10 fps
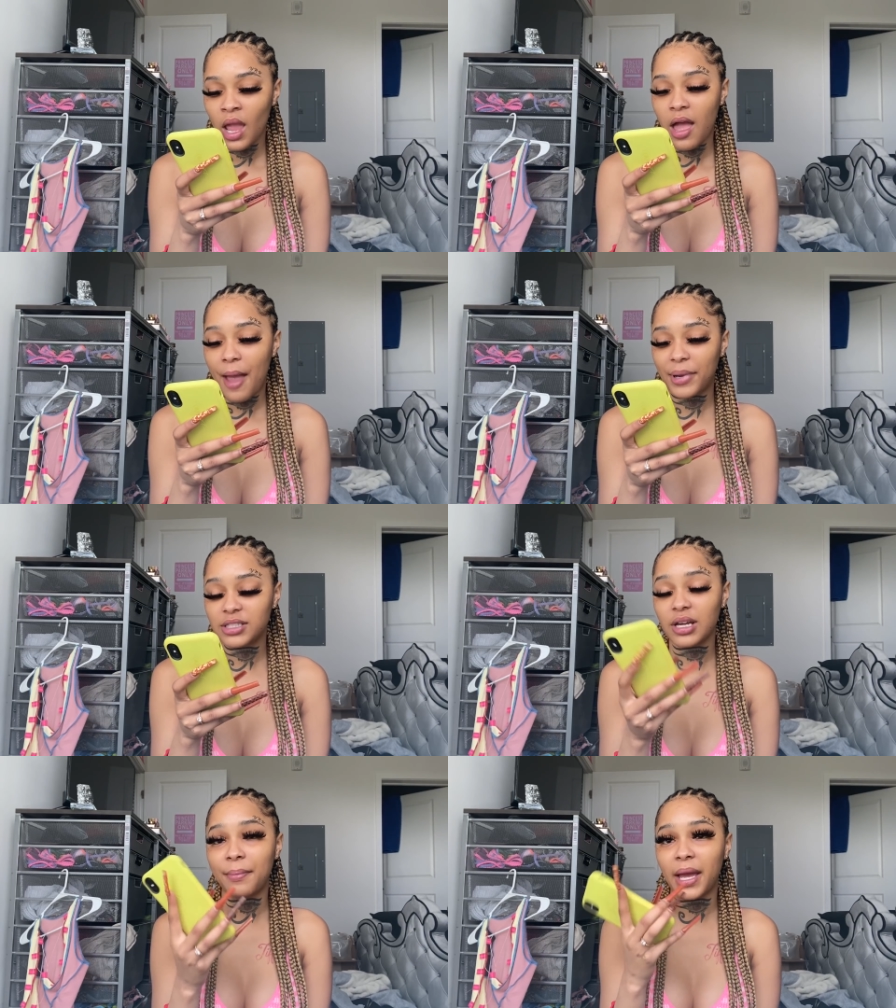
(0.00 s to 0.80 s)
I'm gonna
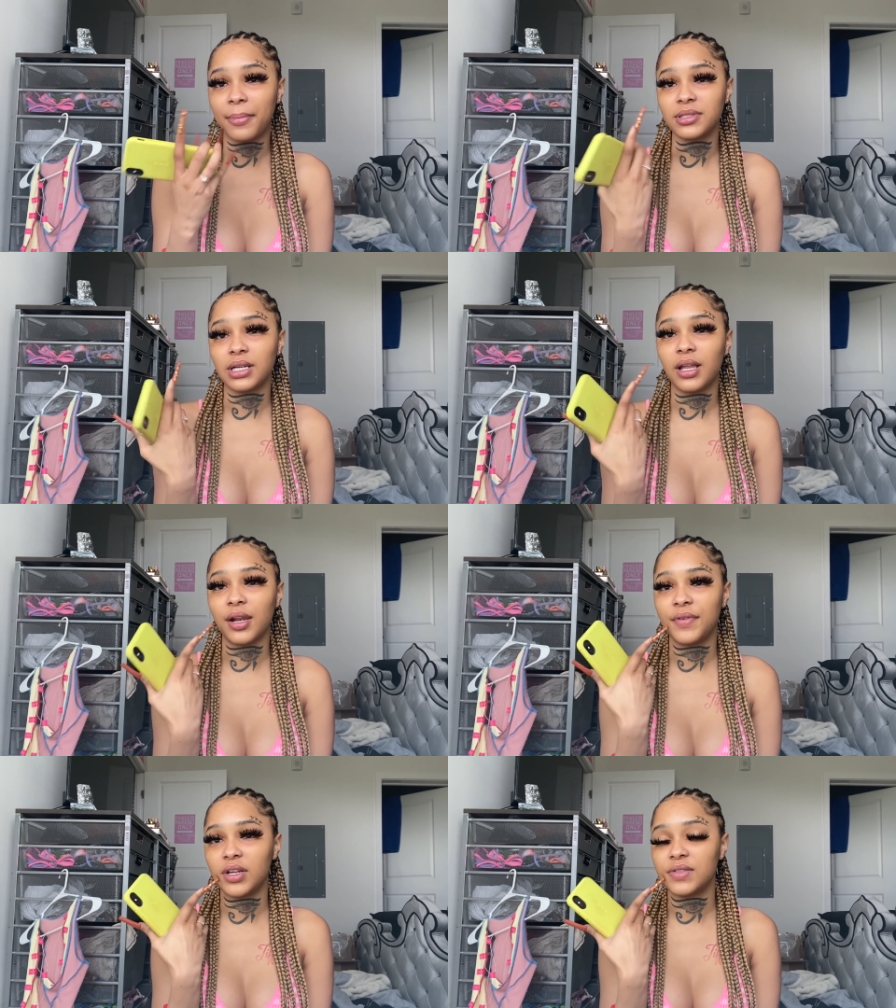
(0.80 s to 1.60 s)
start back posting a lot
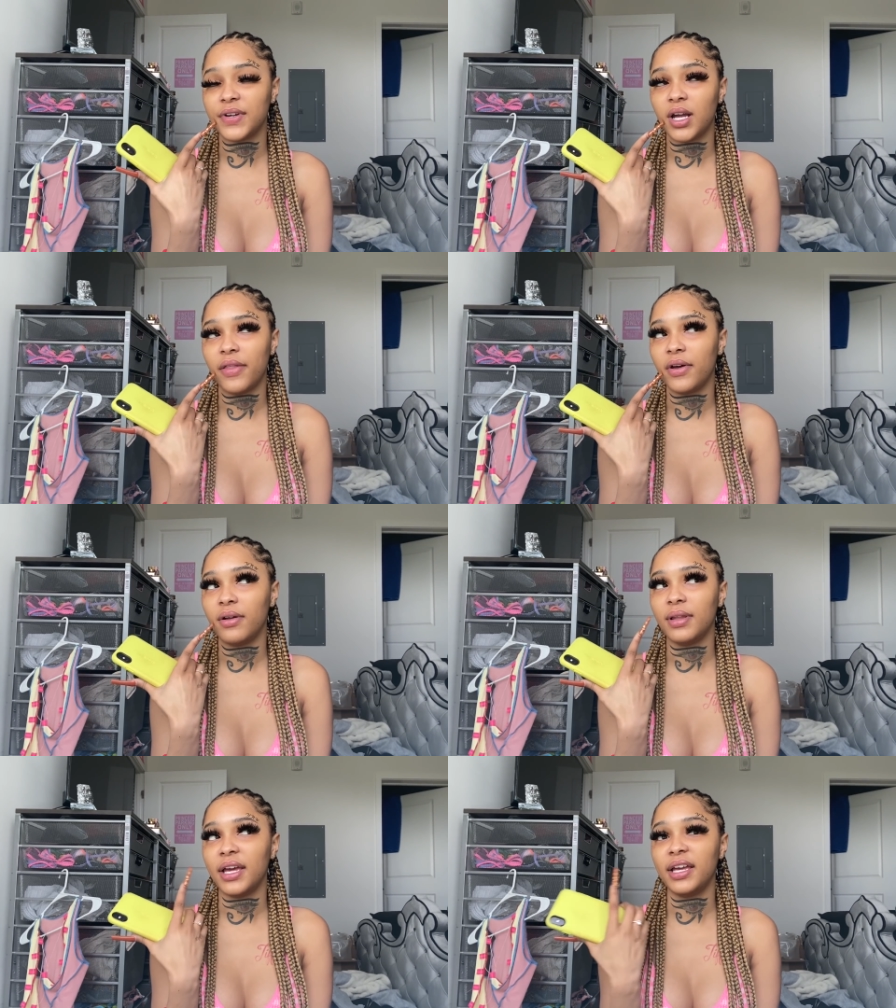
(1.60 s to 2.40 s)
of videos for y'all though.
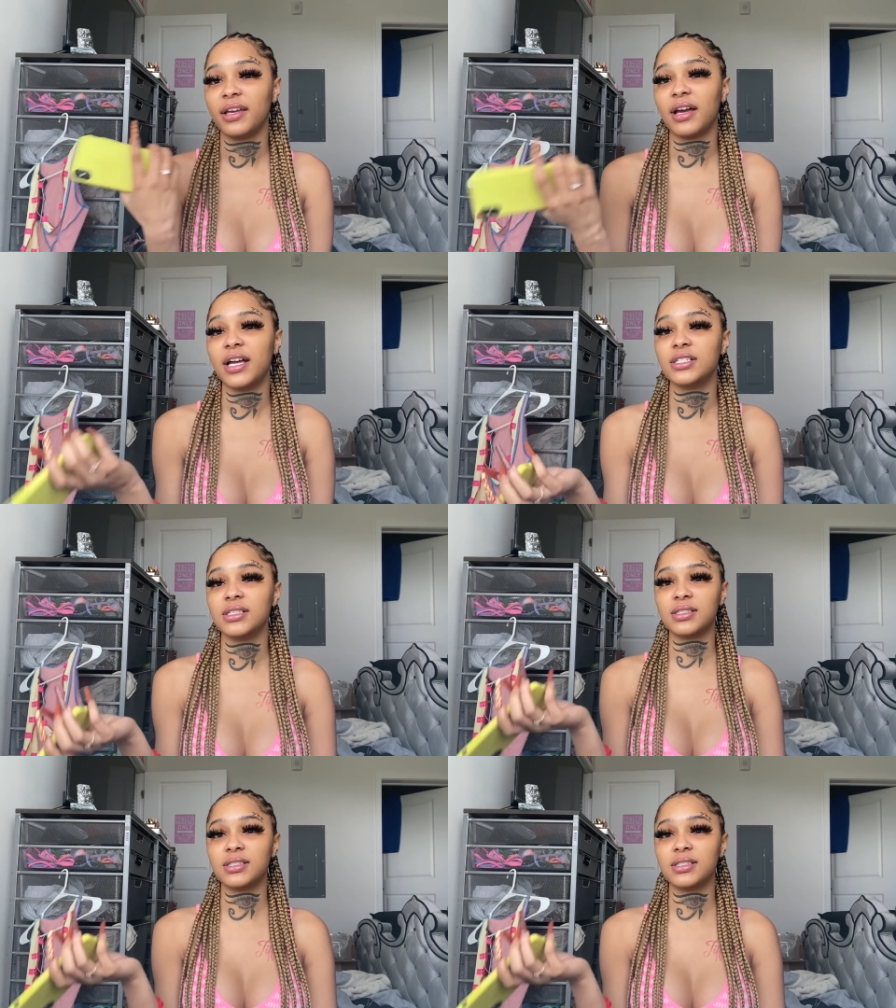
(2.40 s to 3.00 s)
Like, like